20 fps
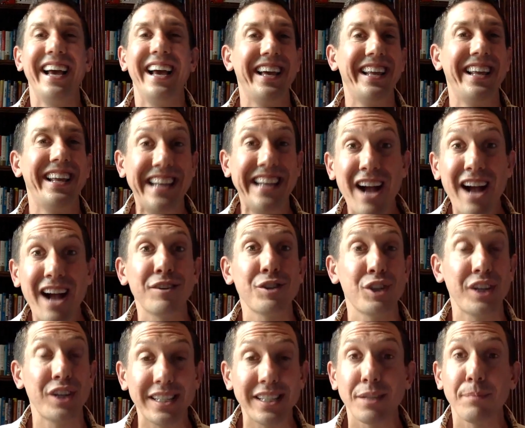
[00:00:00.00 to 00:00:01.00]
And now
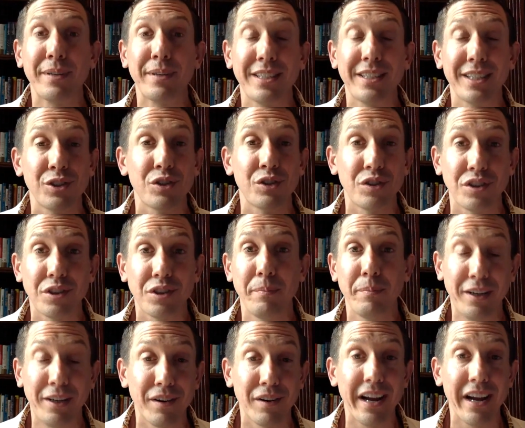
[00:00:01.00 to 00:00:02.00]
she has the potential to
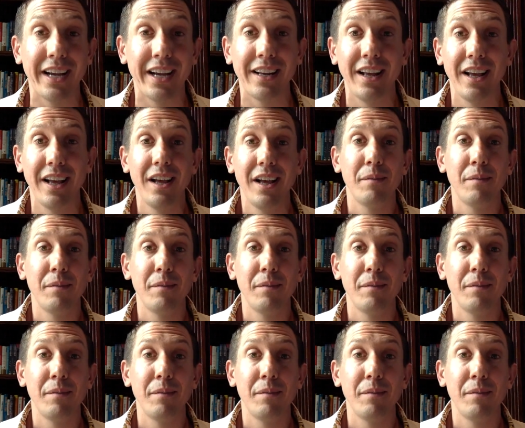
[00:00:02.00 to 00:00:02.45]
be great